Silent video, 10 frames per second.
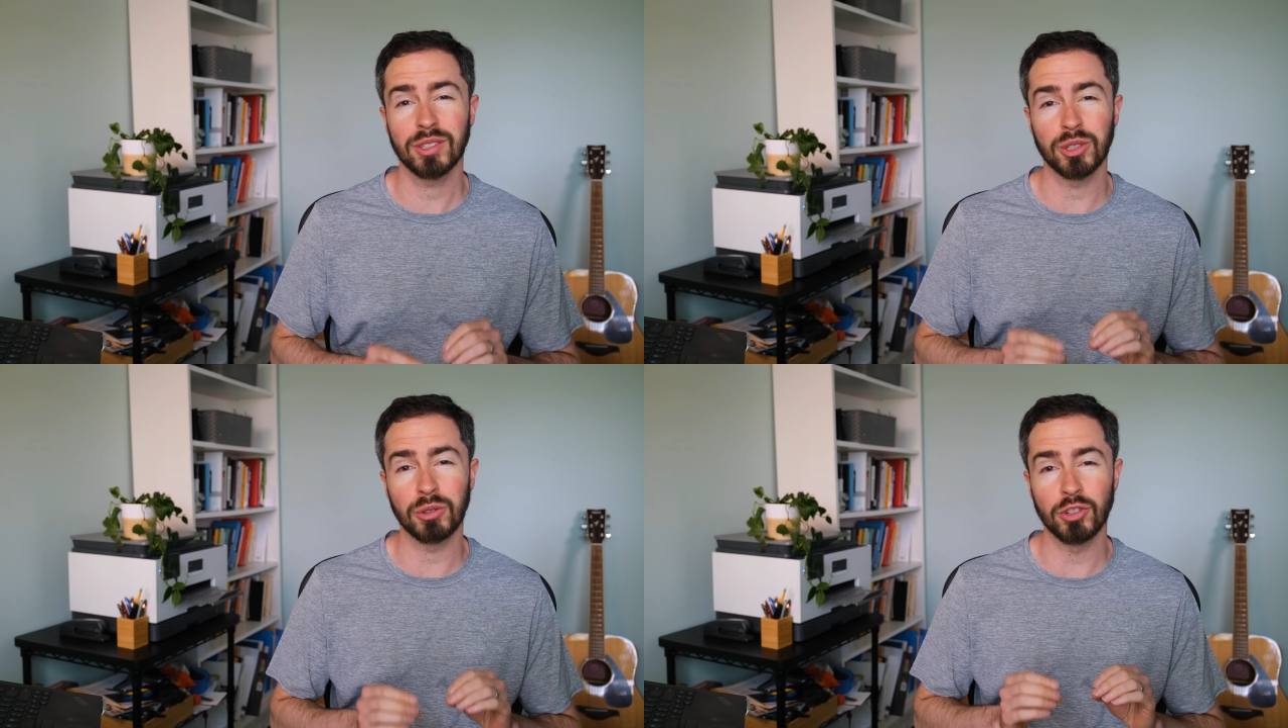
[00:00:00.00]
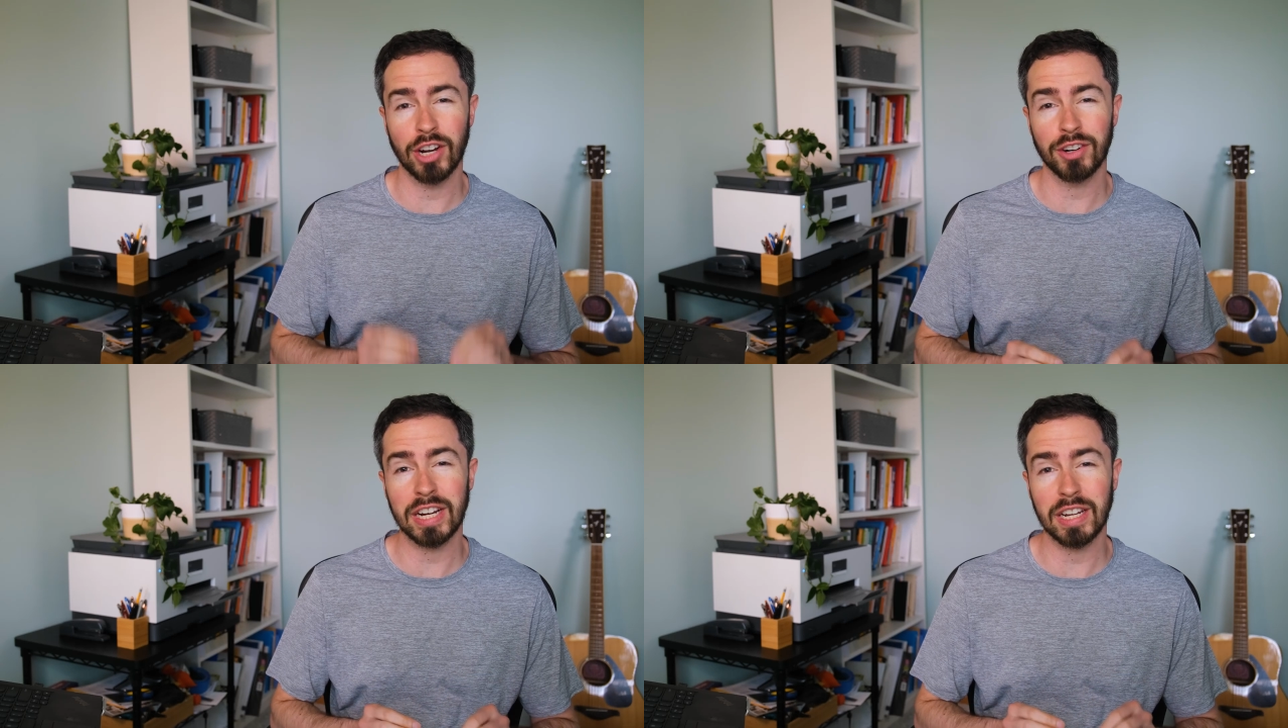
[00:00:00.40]
to
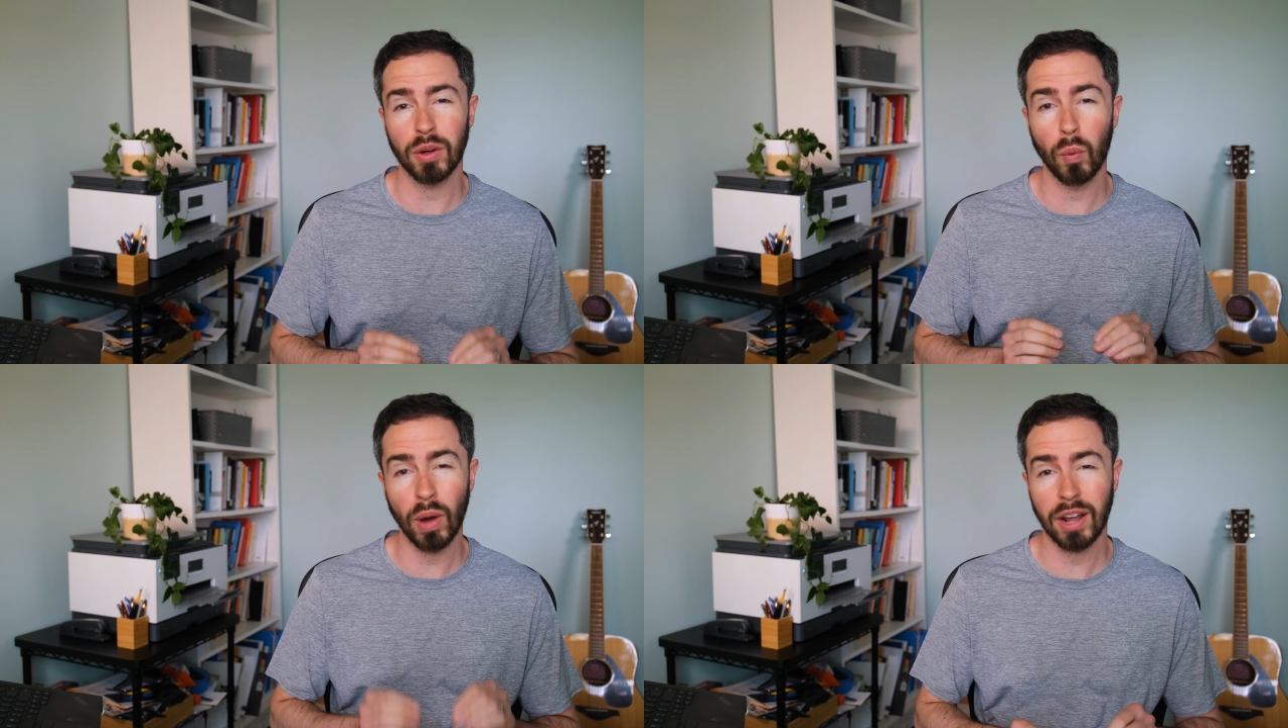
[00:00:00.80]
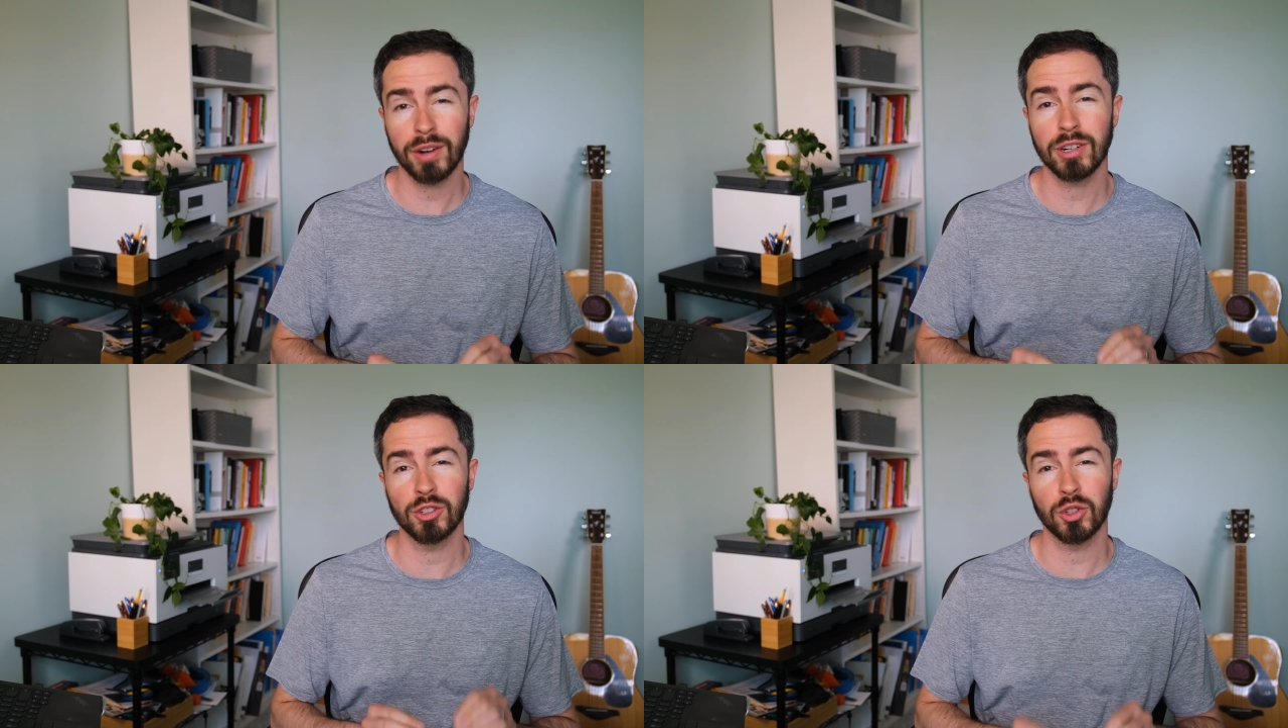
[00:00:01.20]
generate
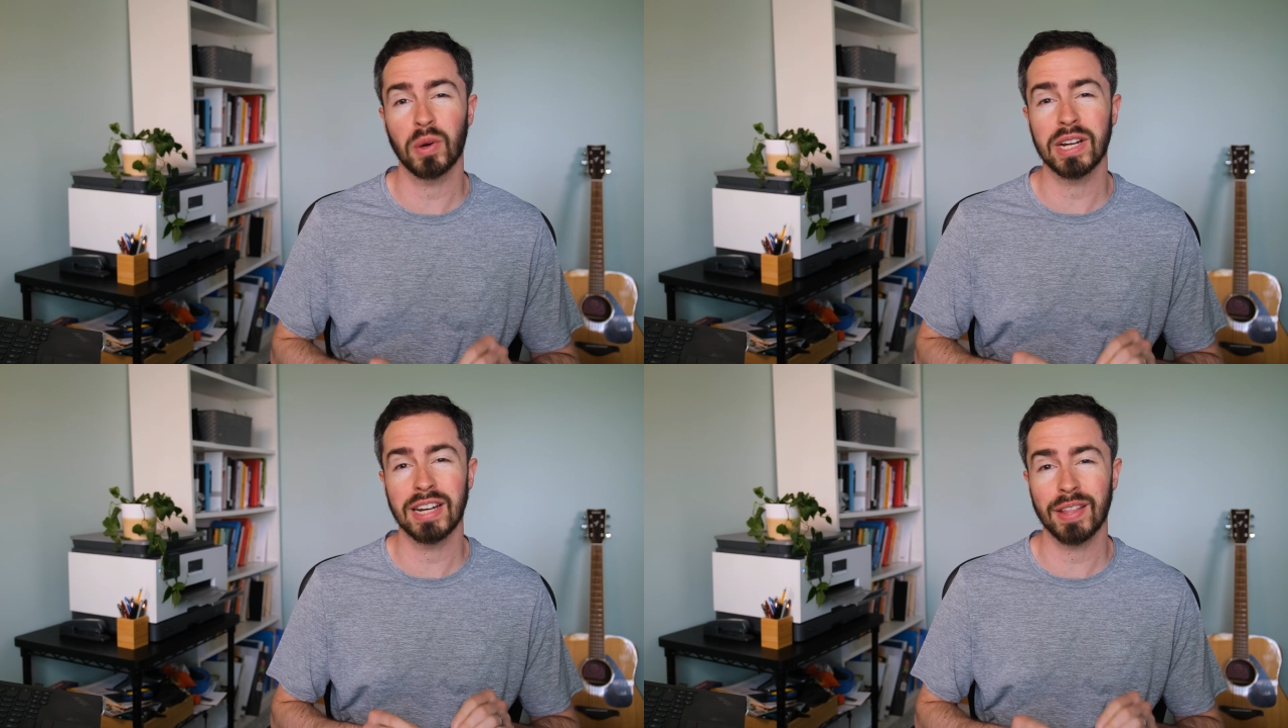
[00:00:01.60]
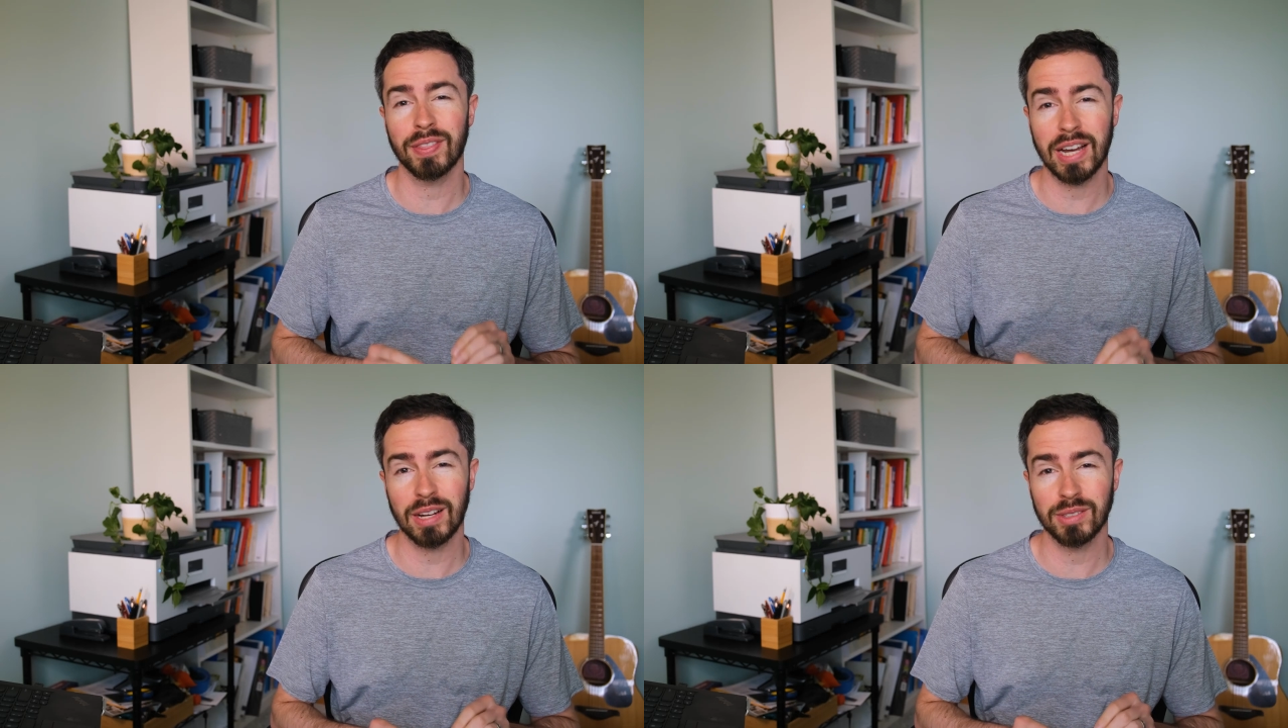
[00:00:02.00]

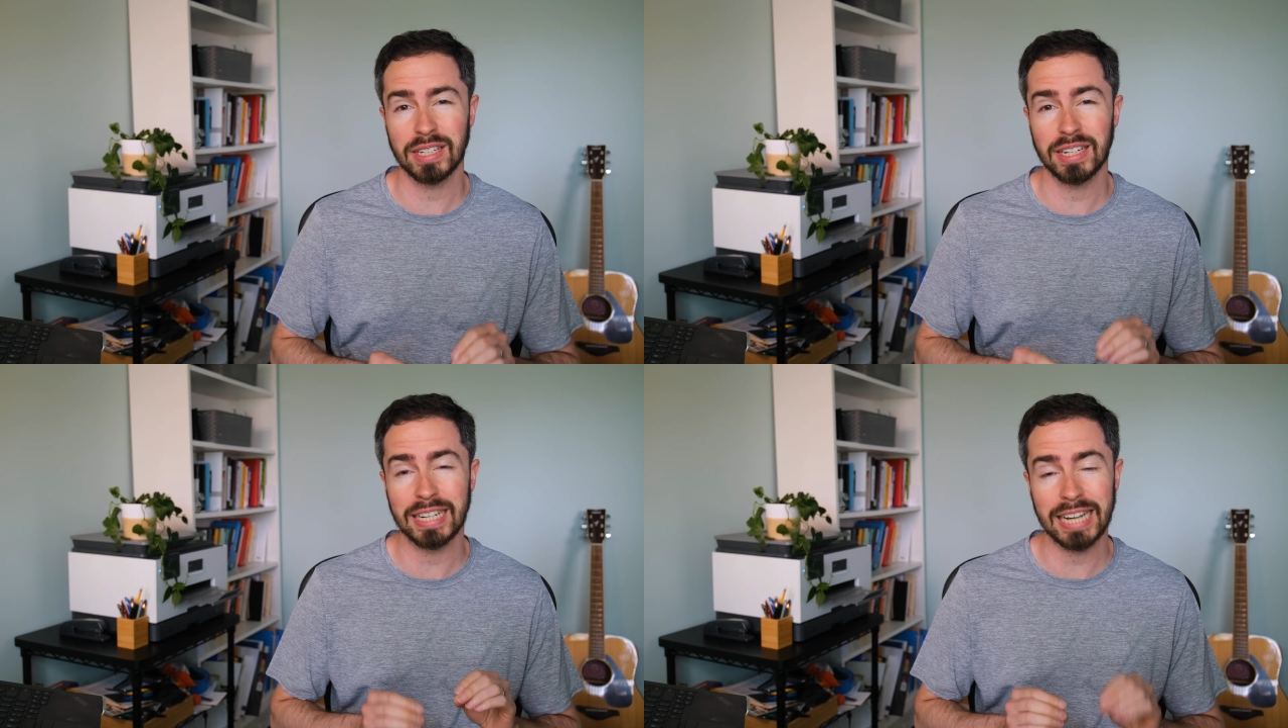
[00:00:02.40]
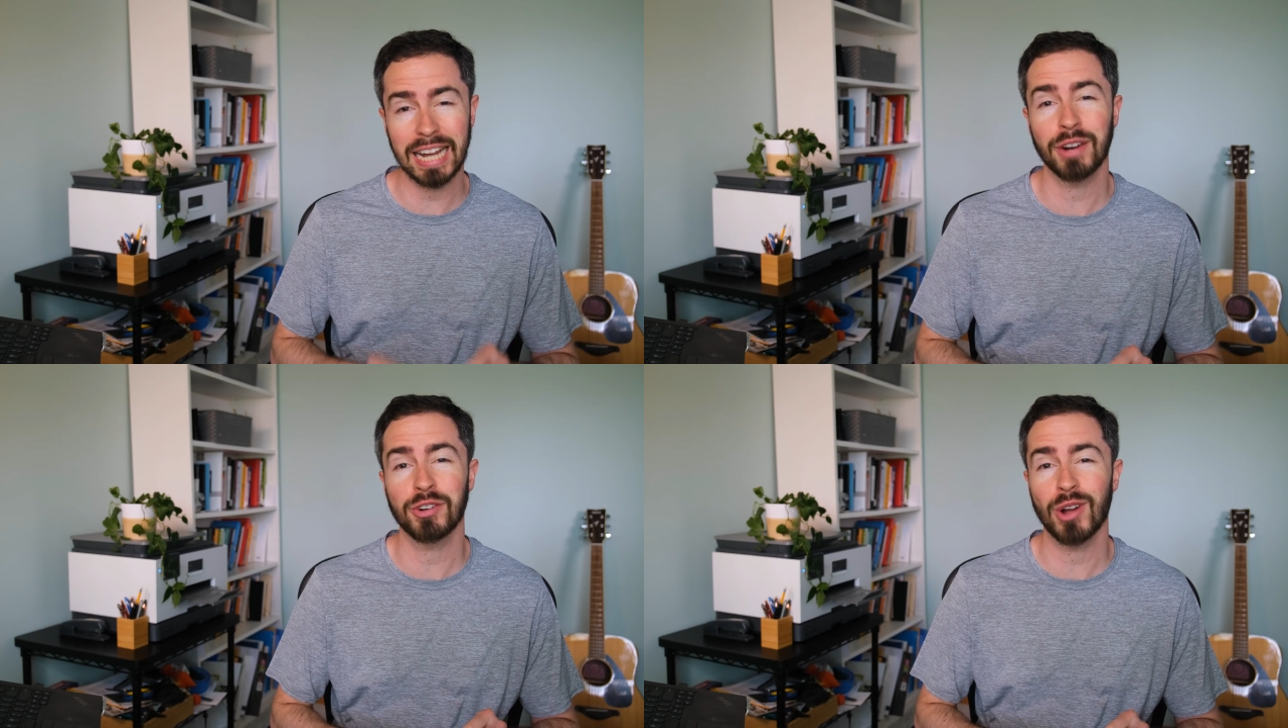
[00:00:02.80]

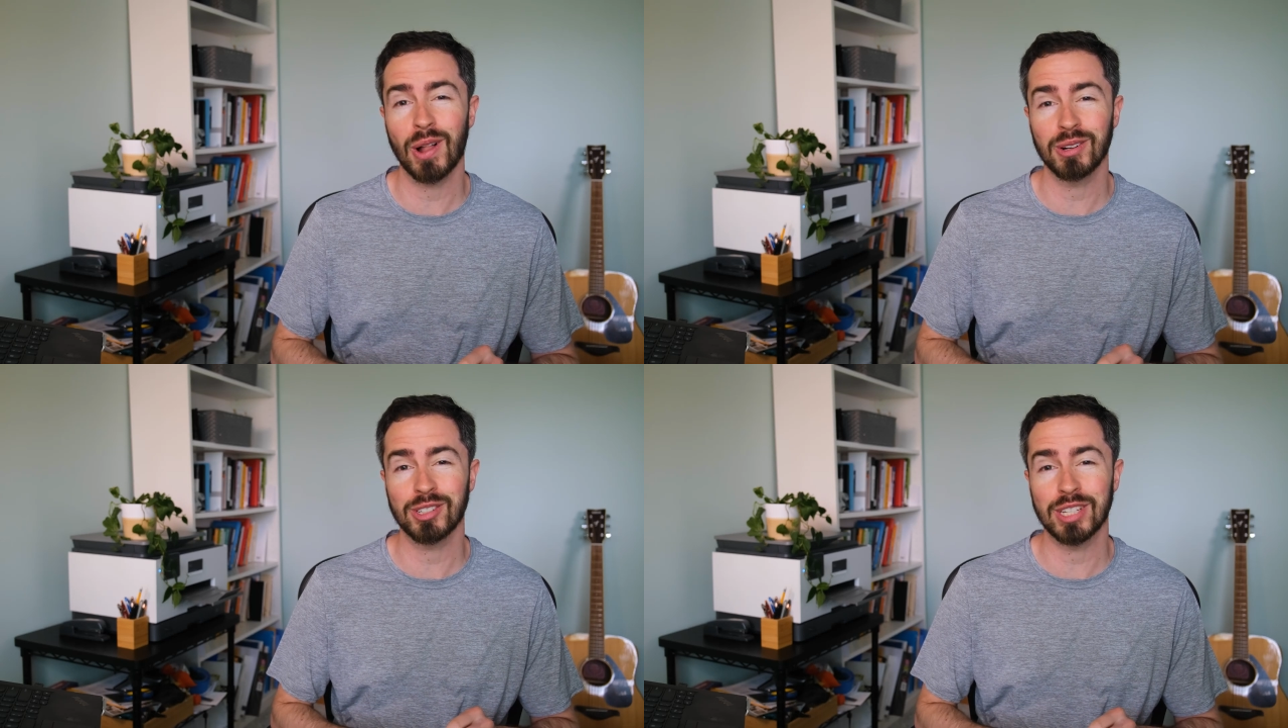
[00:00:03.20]
$129,900